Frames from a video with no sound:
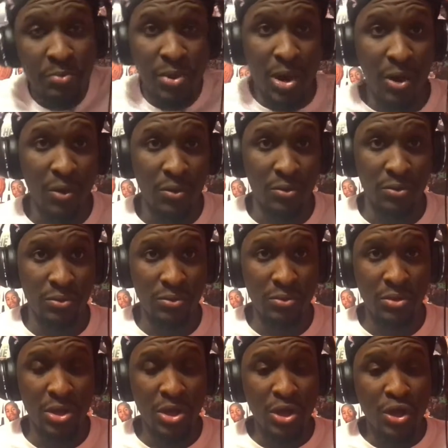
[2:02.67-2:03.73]
Bowl.
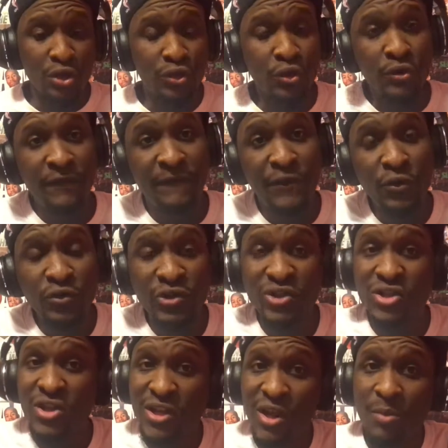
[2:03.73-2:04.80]
So the future
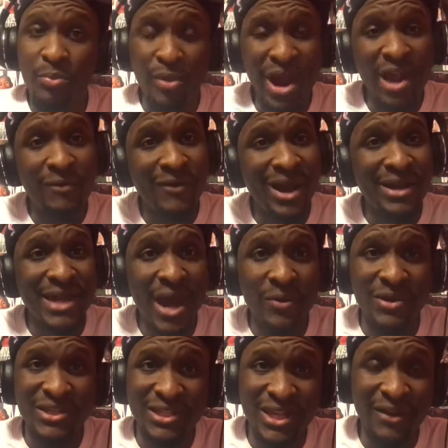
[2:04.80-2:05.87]
is looking bright right now
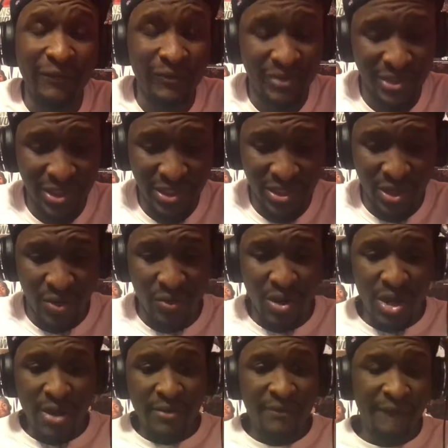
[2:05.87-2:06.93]
in San Francisco.
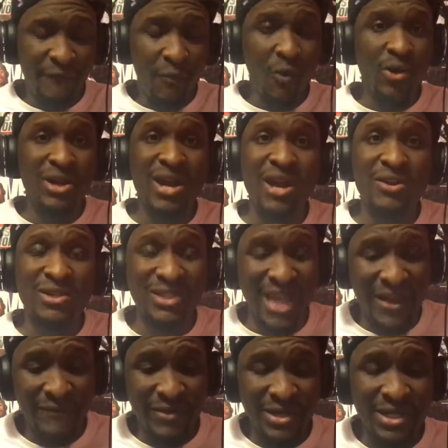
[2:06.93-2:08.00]
The 49ers
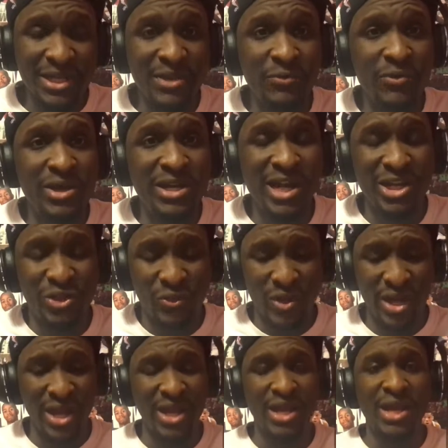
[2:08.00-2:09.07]
definitely did win that
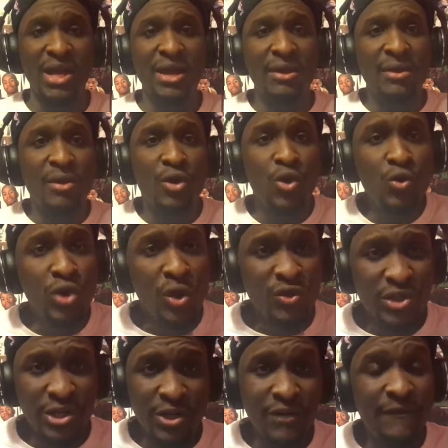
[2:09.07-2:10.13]
trade.
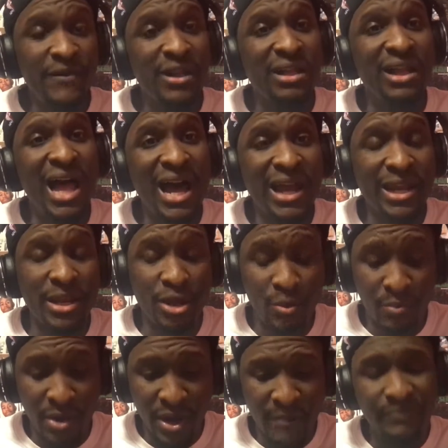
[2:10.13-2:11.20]
Kudos to them for locking
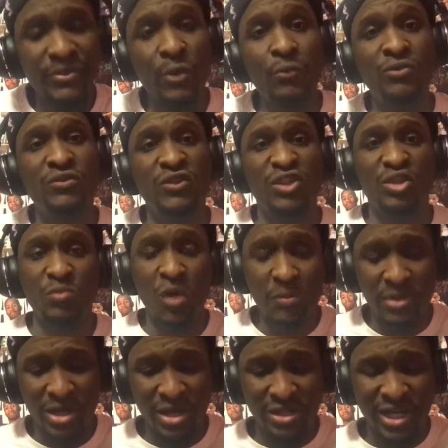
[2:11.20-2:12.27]
him up, which is
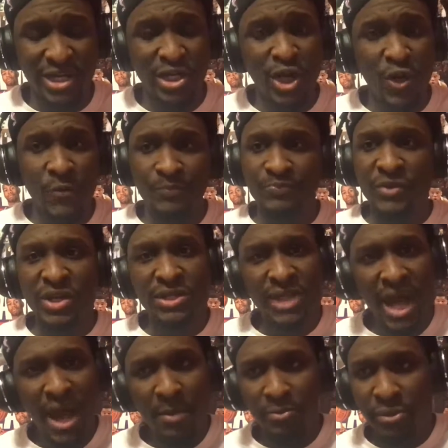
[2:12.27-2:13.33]
smart because they know
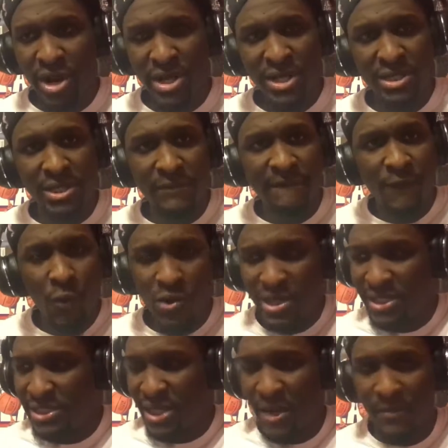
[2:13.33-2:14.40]
Tom Brady's
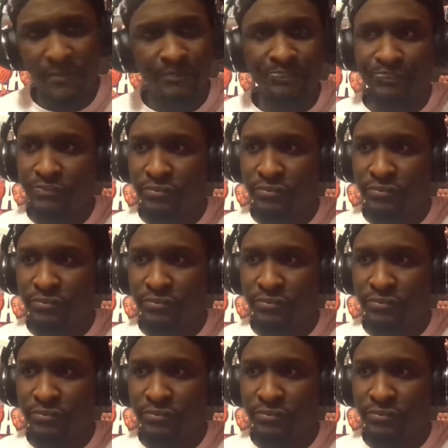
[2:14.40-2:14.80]
40-something.